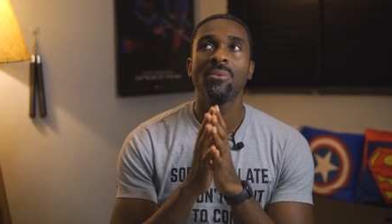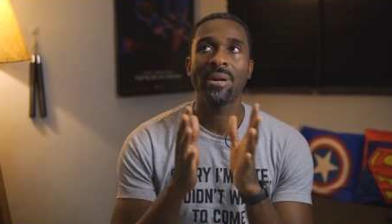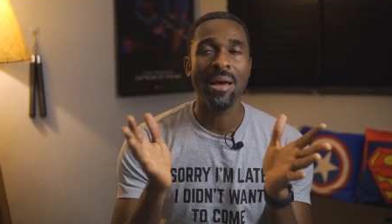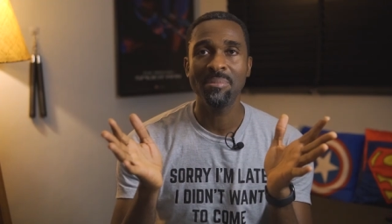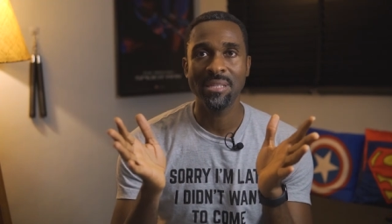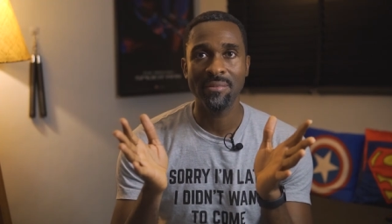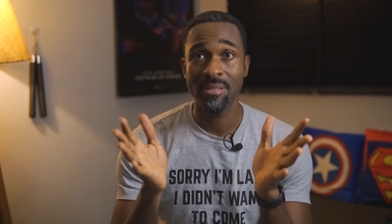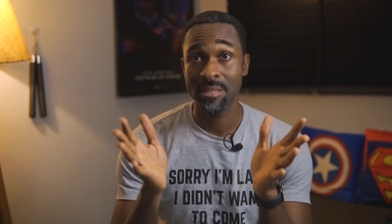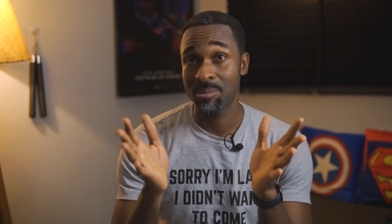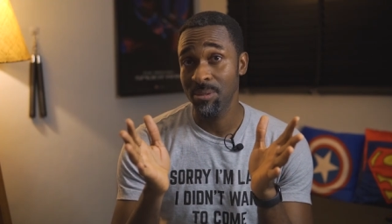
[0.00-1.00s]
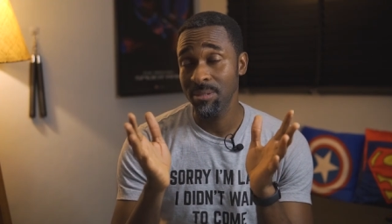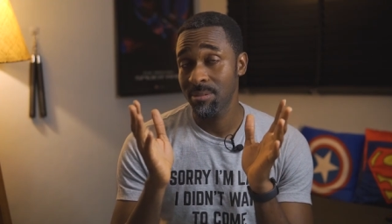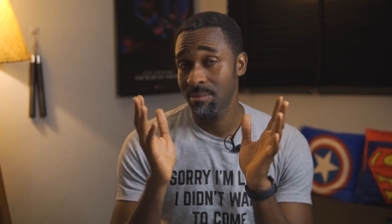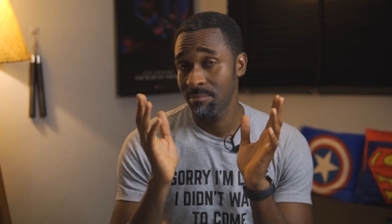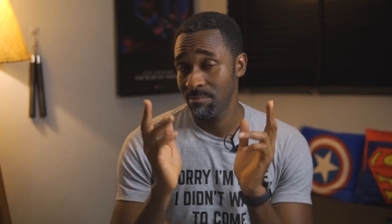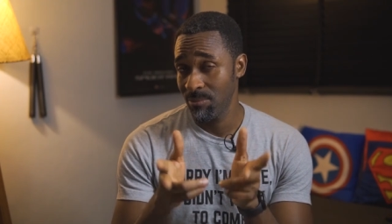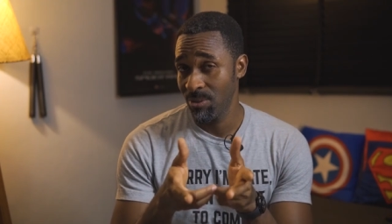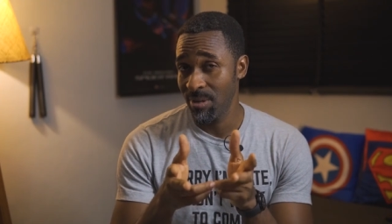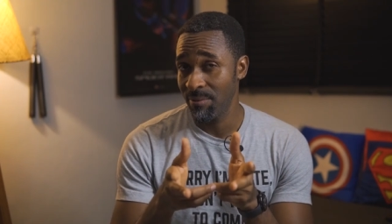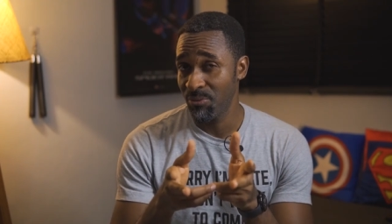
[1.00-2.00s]
What happens after six months?
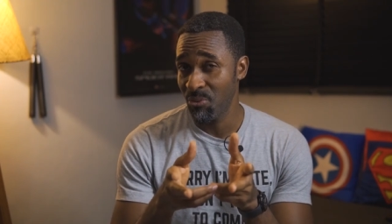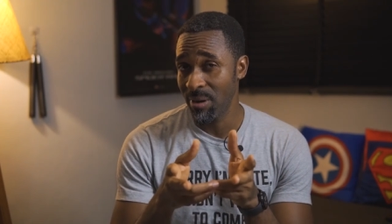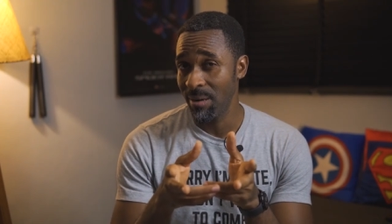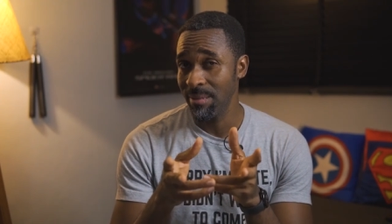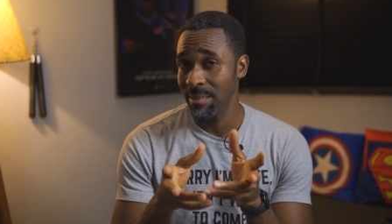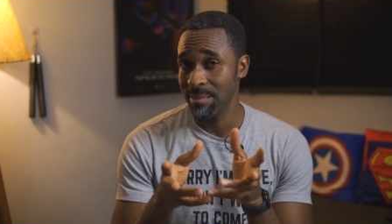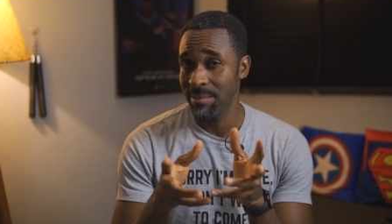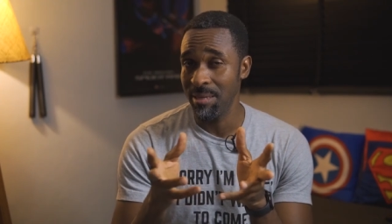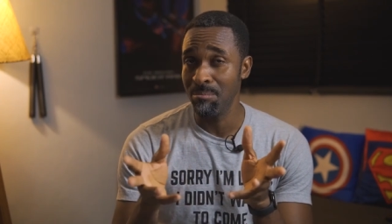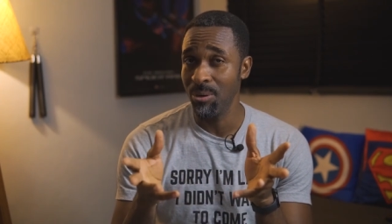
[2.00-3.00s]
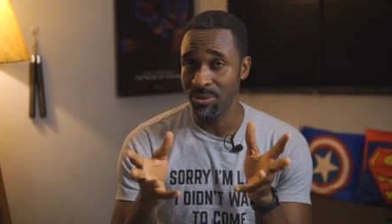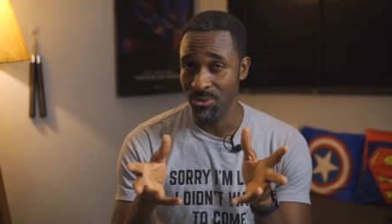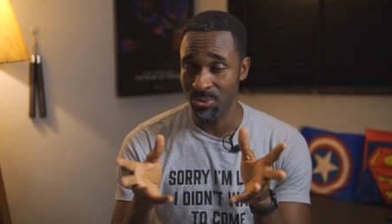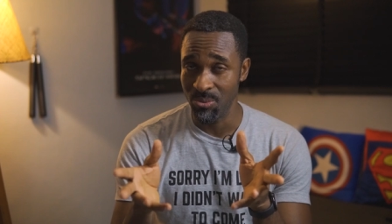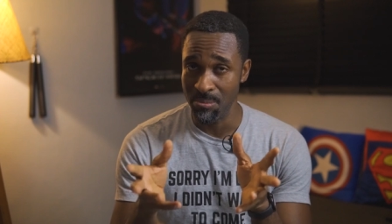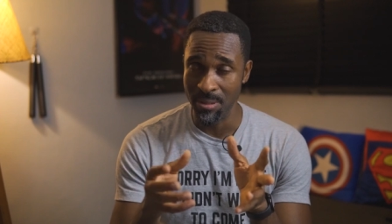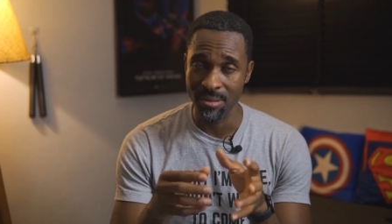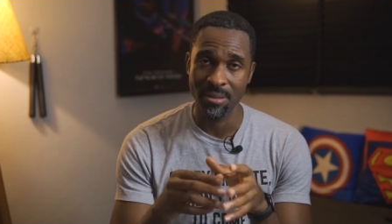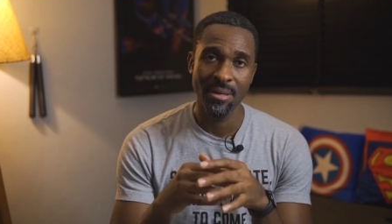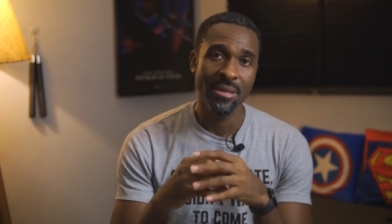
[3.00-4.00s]
You're gonna have to fork out that 10 bucks or so a month.